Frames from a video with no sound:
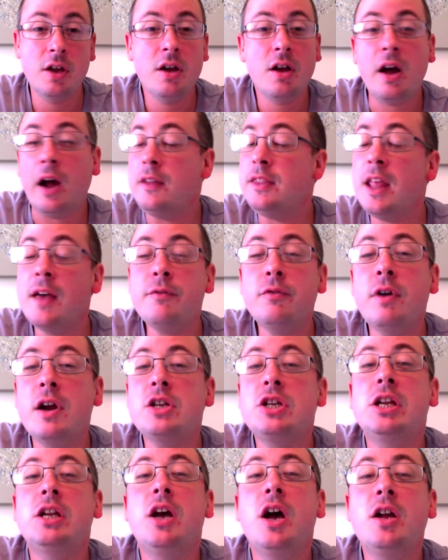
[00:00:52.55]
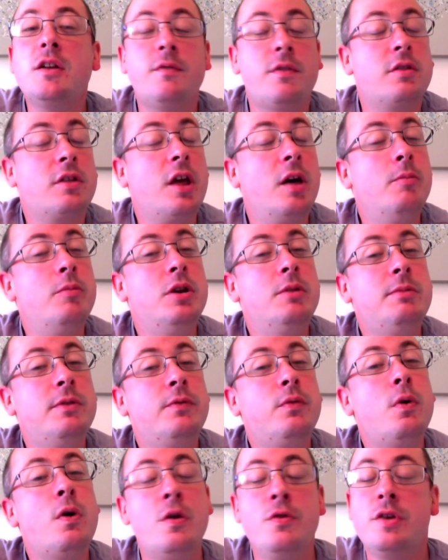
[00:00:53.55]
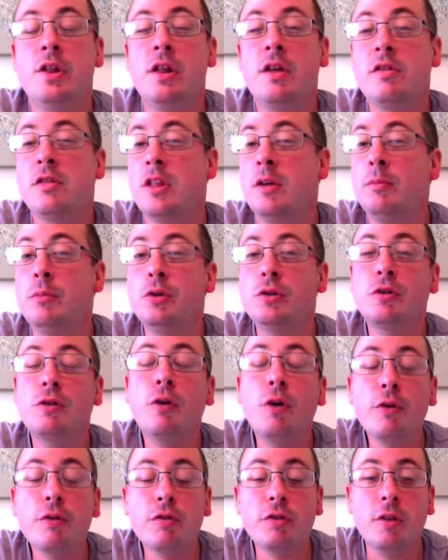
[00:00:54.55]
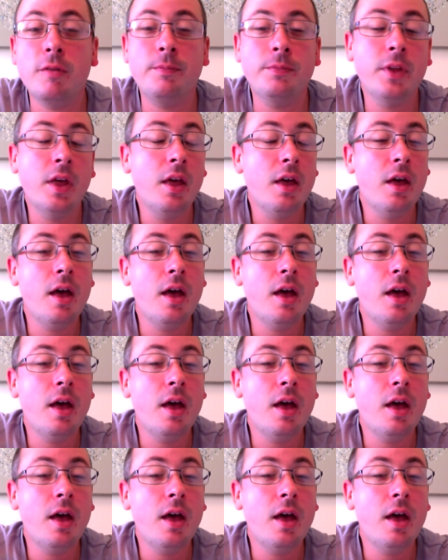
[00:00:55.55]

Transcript: I've never actually heard of this company before until I stumbled across them